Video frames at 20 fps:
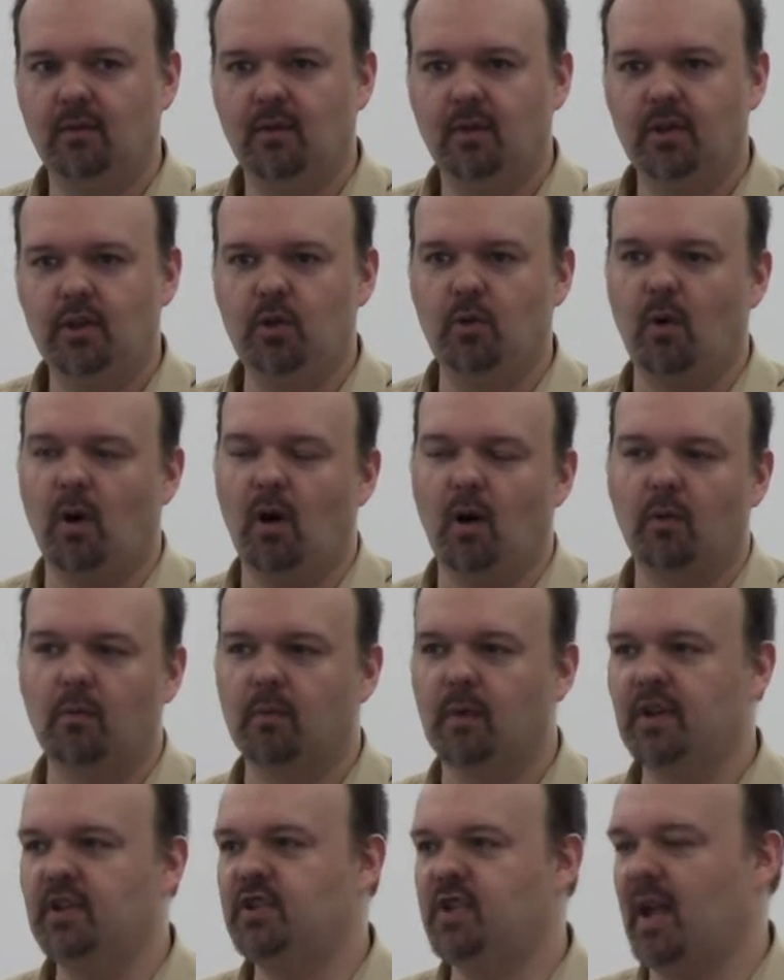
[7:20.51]
You are
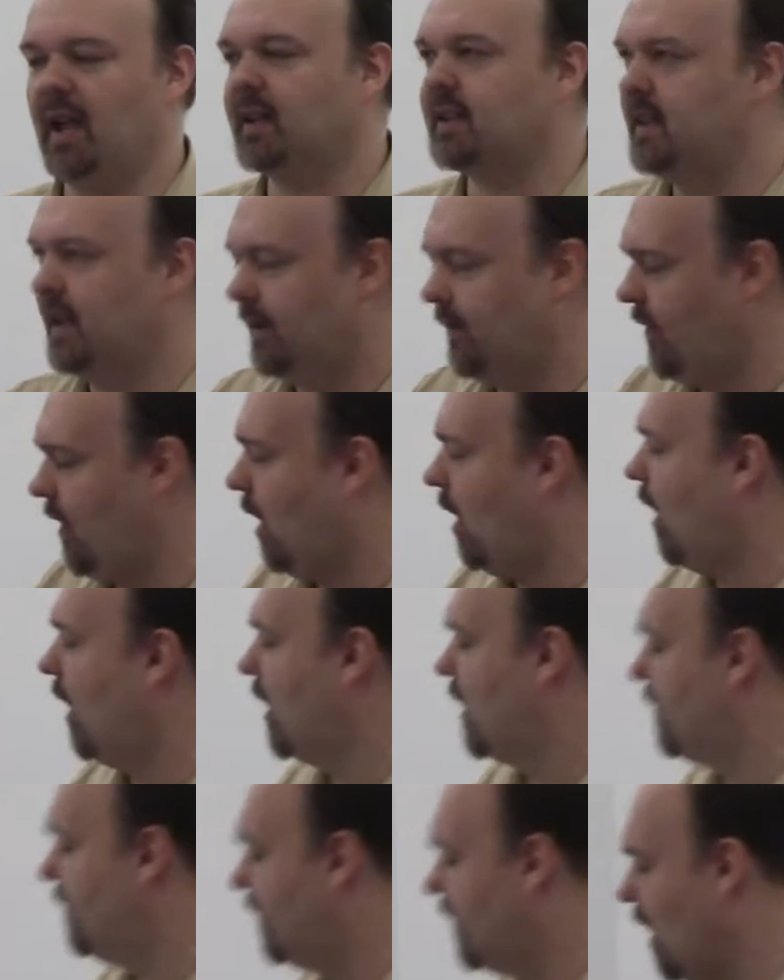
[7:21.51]
rejecting the
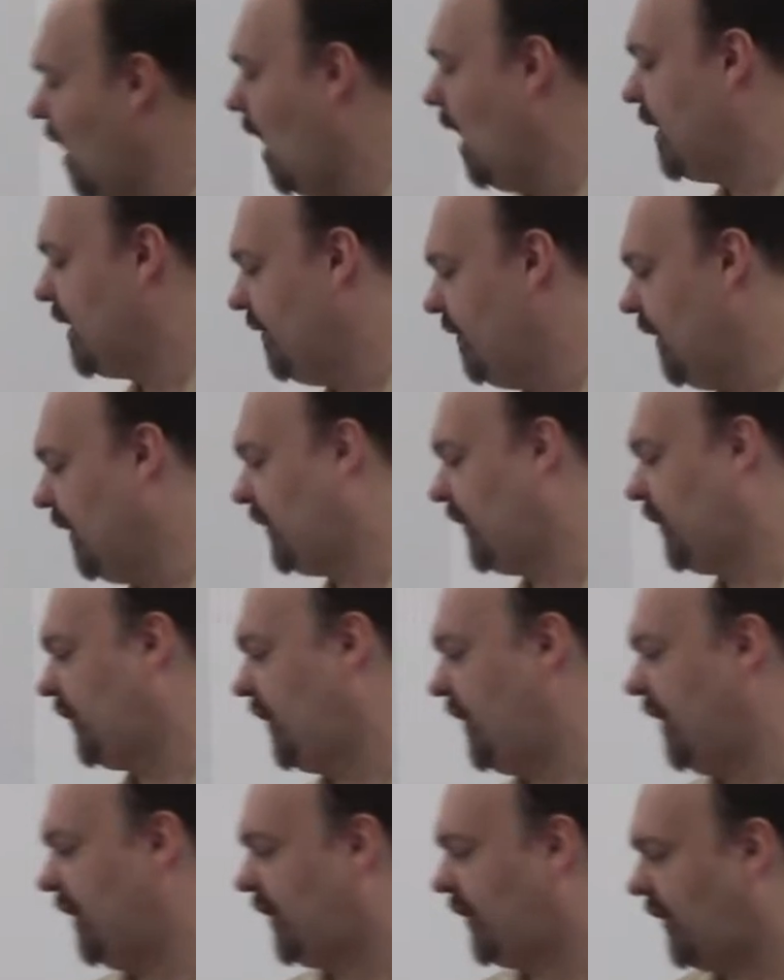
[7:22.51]
heart of God, and this is
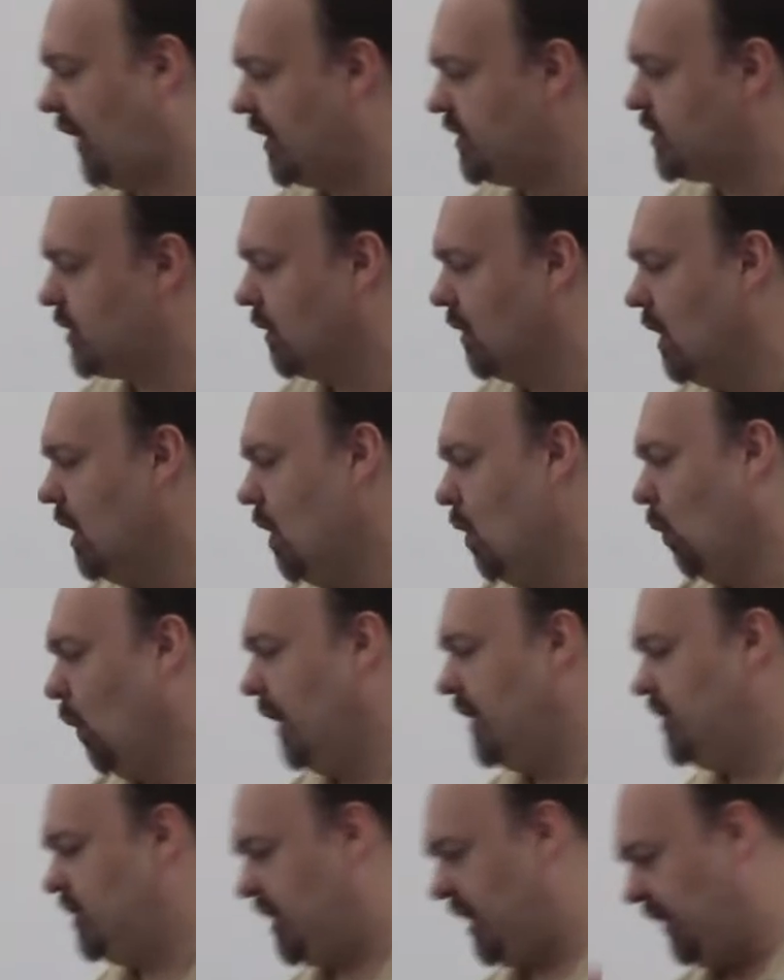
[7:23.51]
the essential
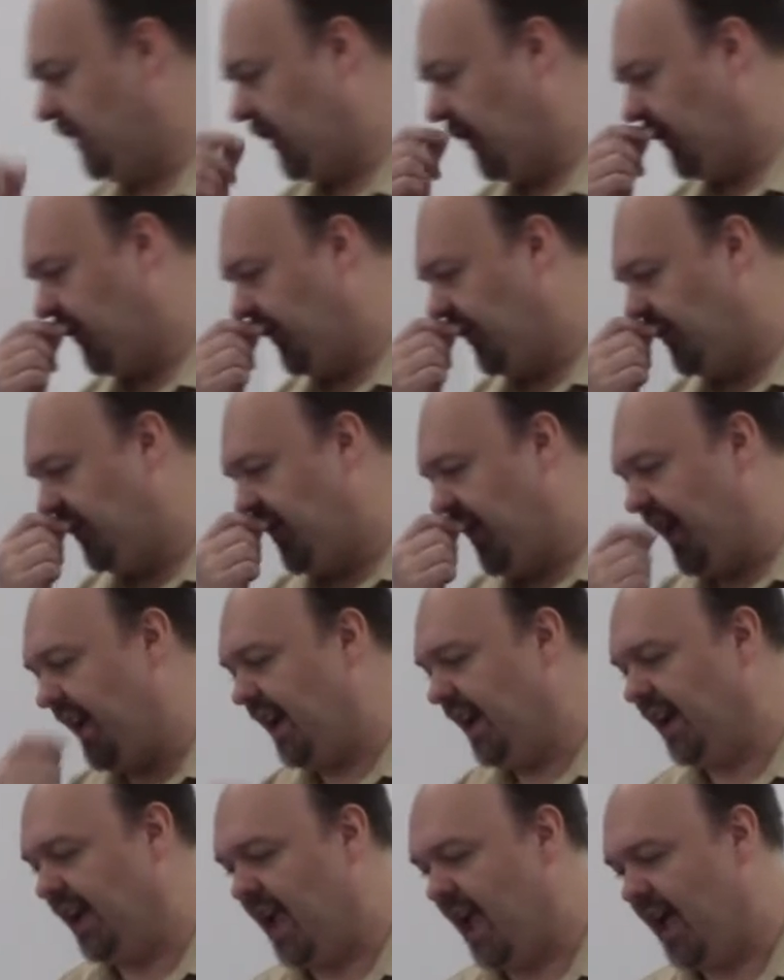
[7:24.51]
what Jesus is
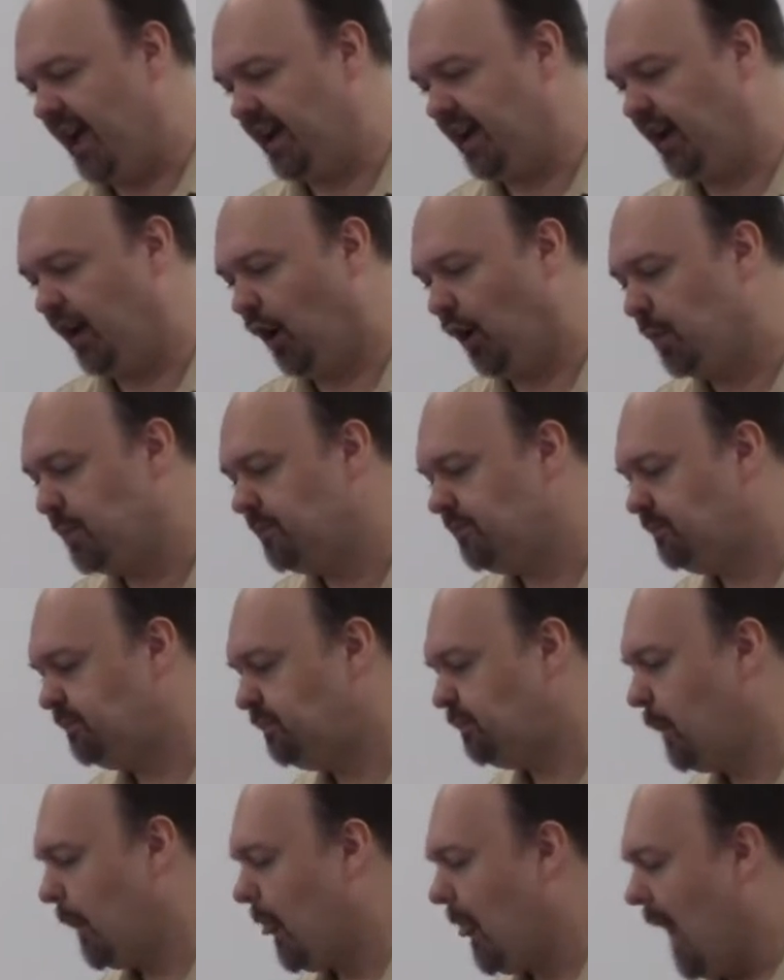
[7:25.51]
getting at here.
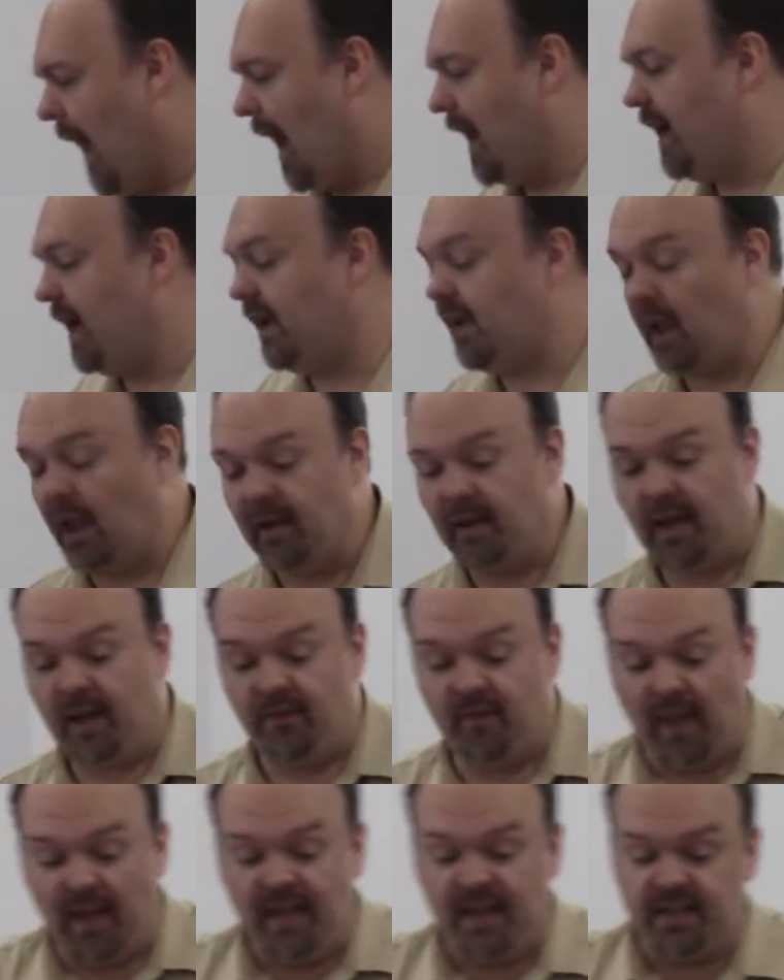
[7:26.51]
And, he, and
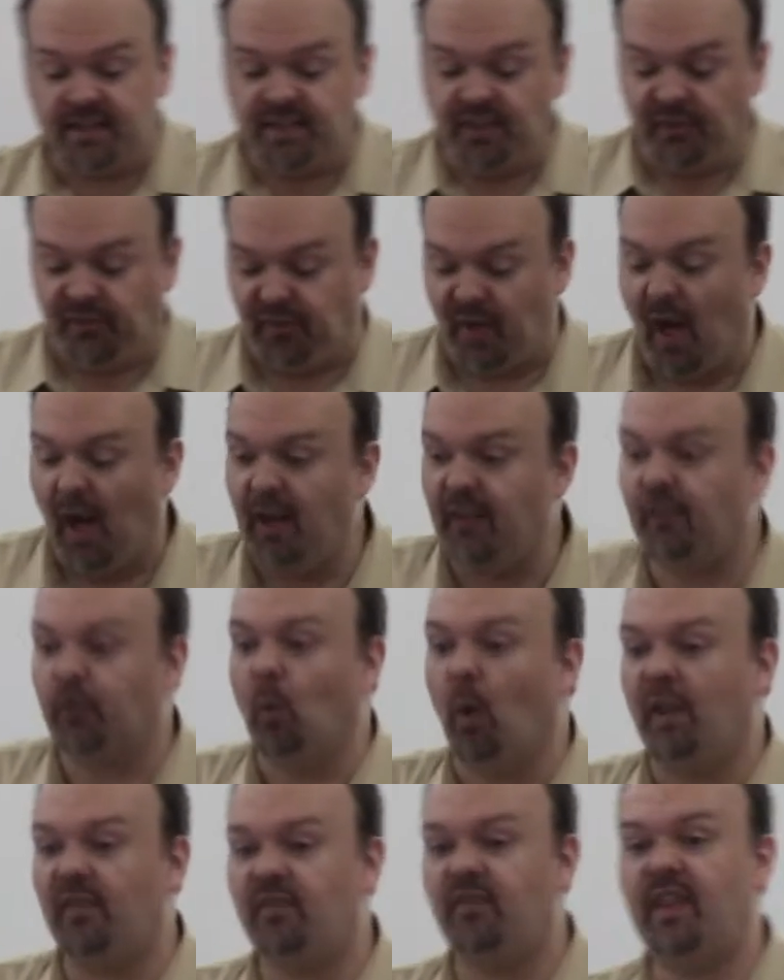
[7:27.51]
then he defines
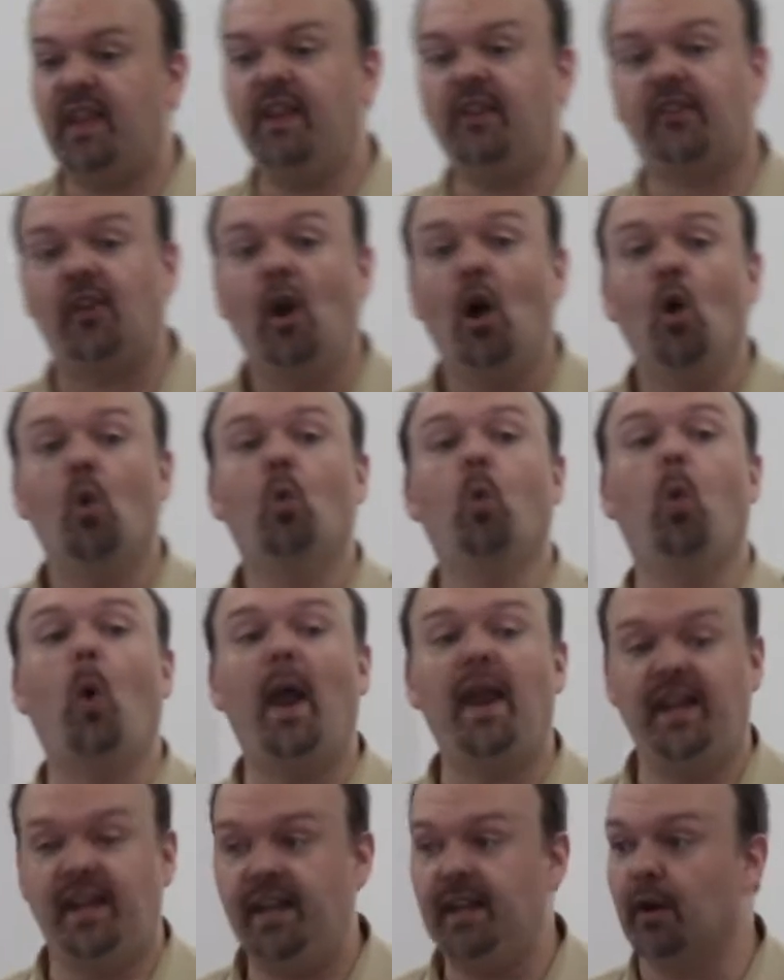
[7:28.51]
what these
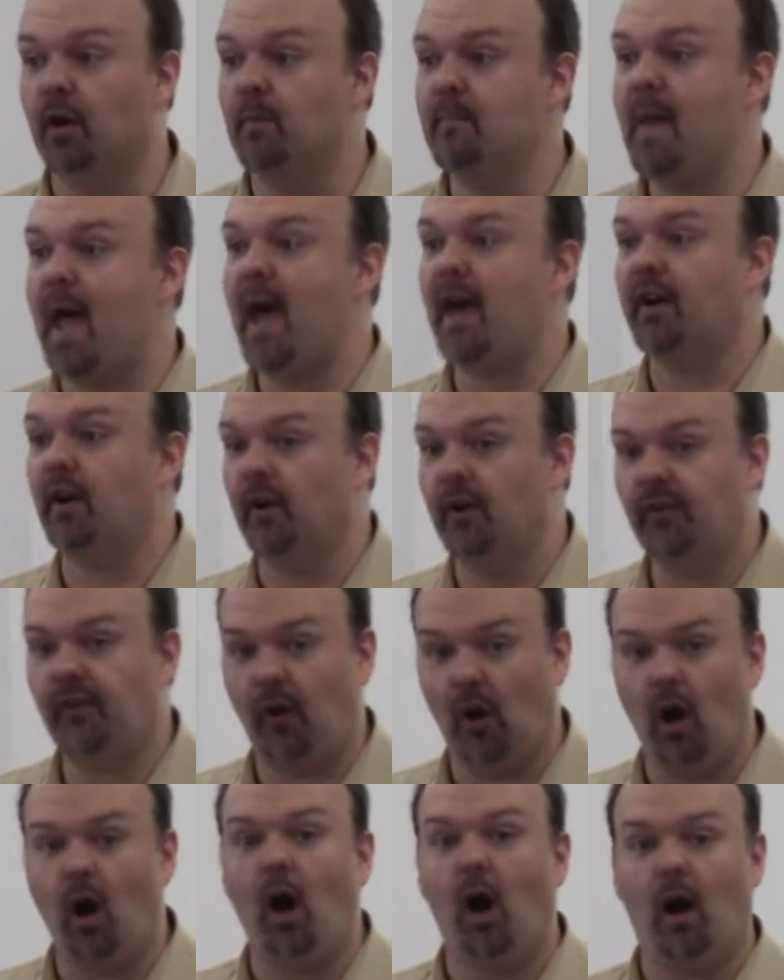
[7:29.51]
weightier matters
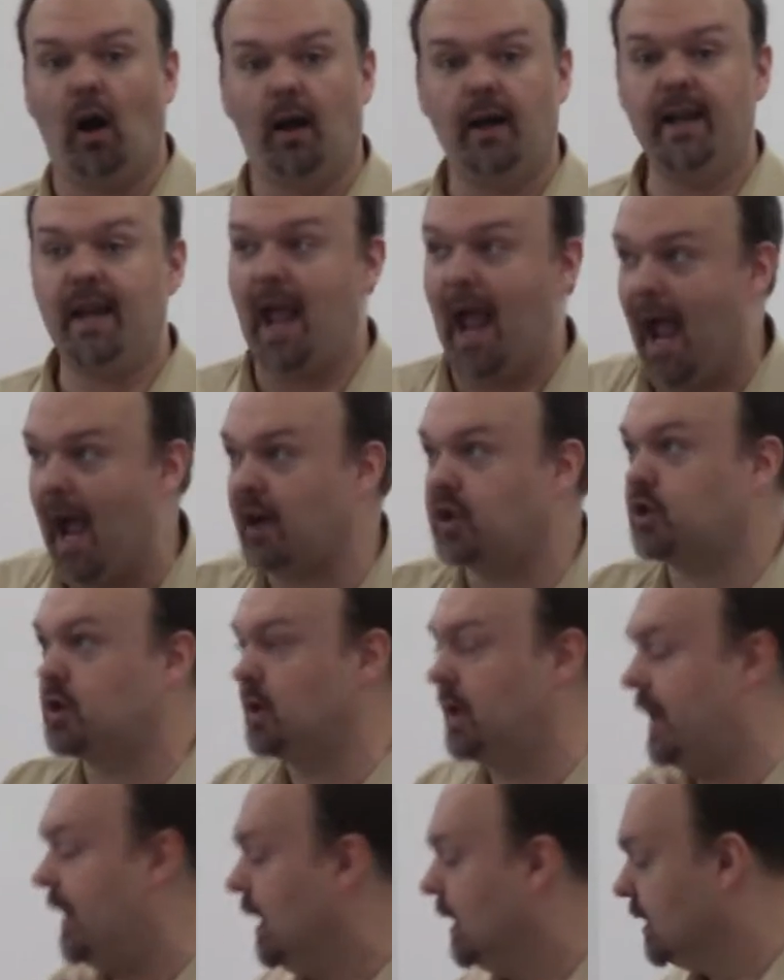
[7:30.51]
are. He
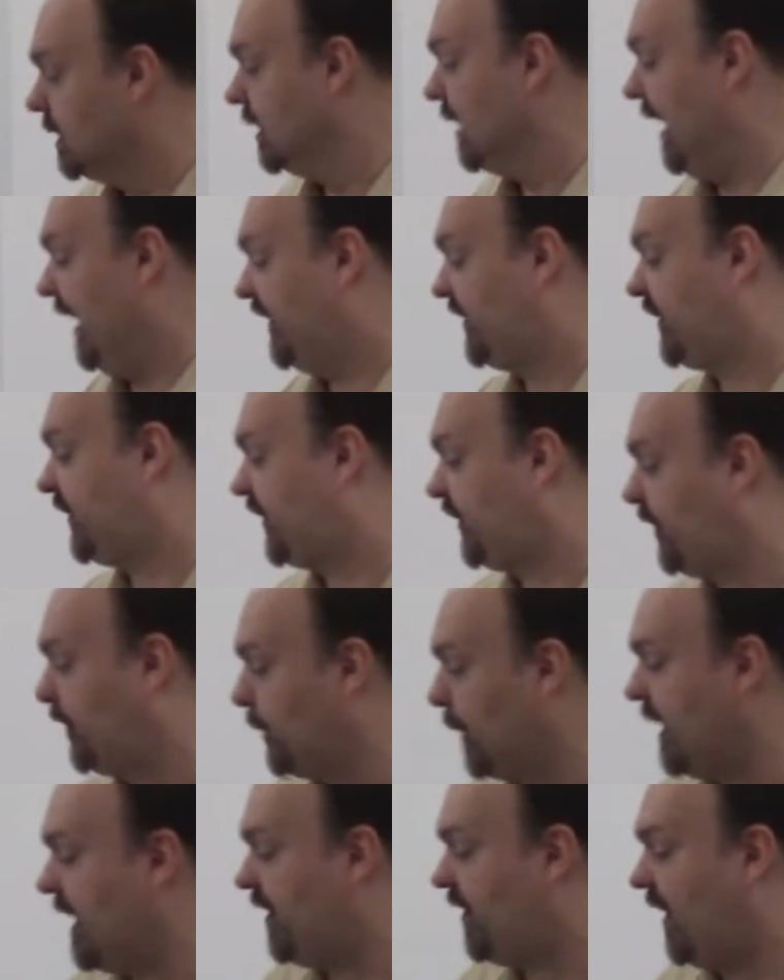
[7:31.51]
actually lists
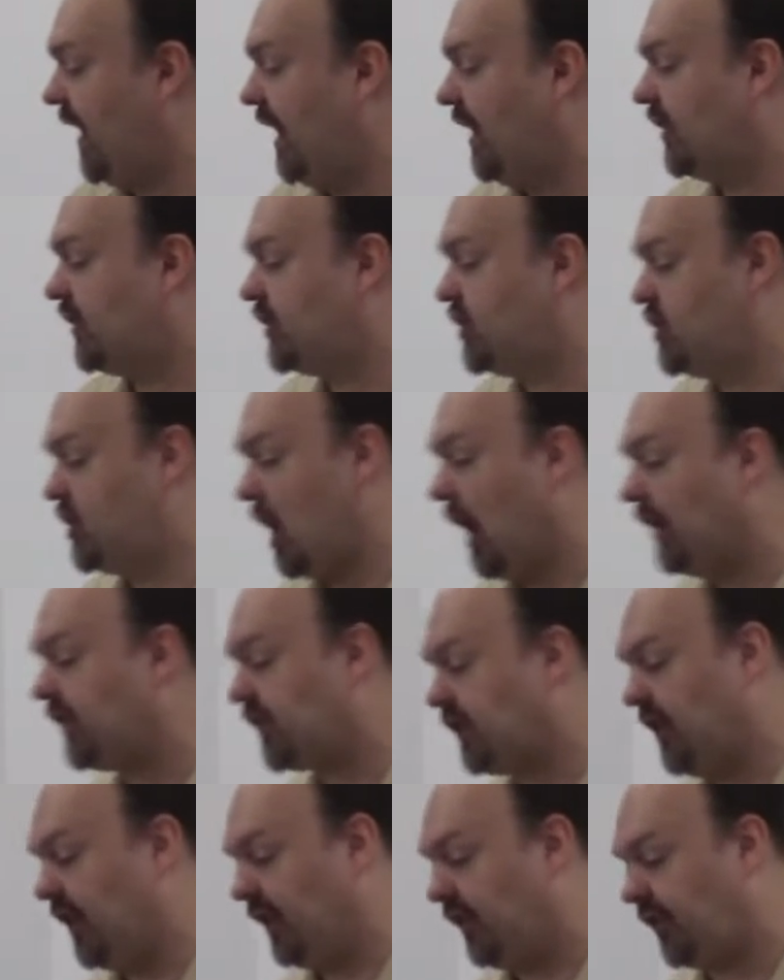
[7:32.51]
three things
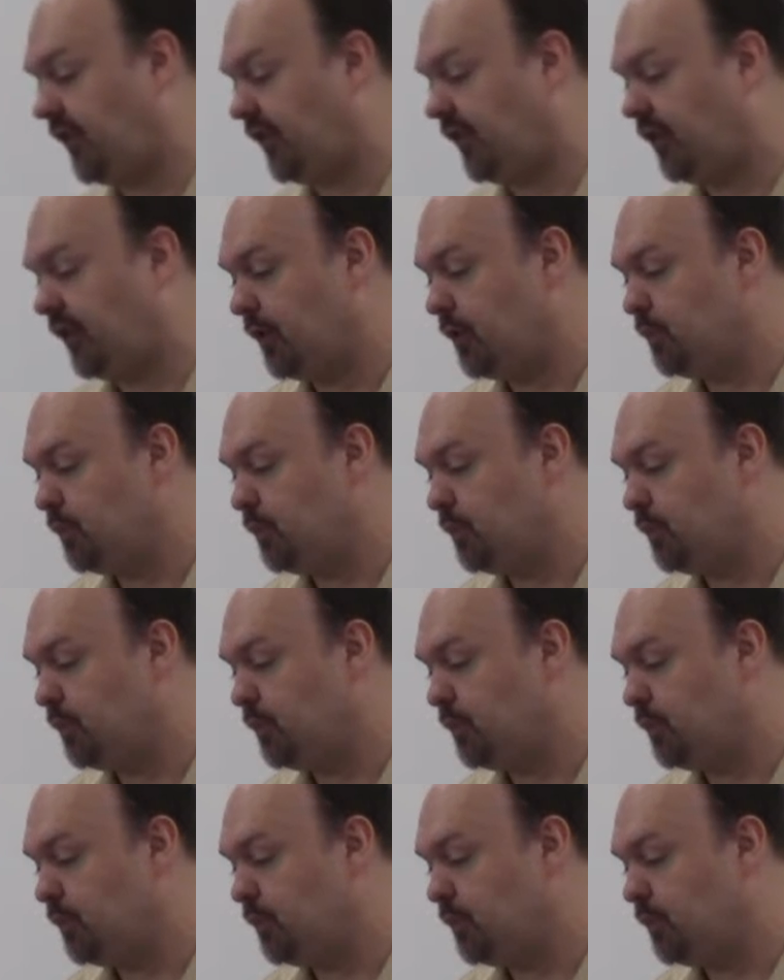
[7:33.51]
justice,